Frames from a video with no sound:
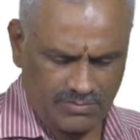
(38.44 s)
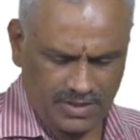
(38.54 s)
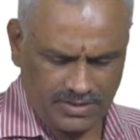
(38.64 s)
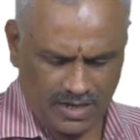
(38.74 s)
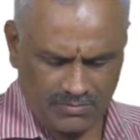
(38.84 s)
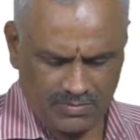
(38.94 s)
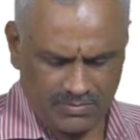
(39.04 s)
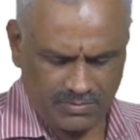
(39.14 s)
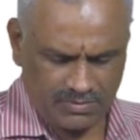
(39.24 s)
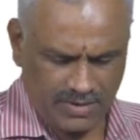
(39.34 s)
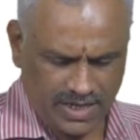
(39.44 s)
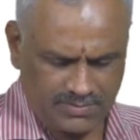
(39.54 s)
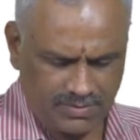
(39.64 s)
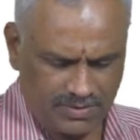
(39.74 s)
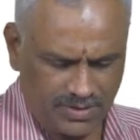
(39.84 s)
be some
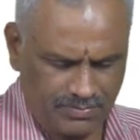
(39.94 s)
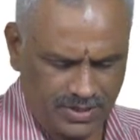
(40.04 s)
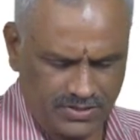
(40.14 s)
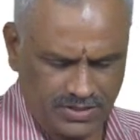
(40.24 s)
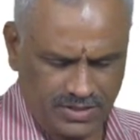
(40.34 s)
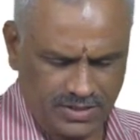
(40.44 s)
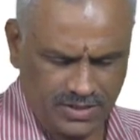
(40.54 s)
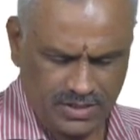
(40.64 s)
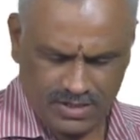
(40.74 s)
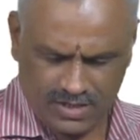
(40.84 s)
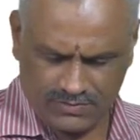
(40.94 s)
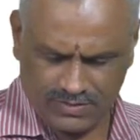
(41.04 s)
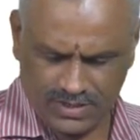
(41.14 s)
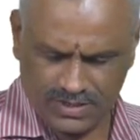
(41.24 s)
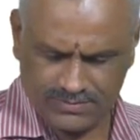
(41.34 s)
maximum temperature of
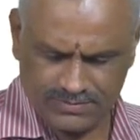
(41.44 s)
the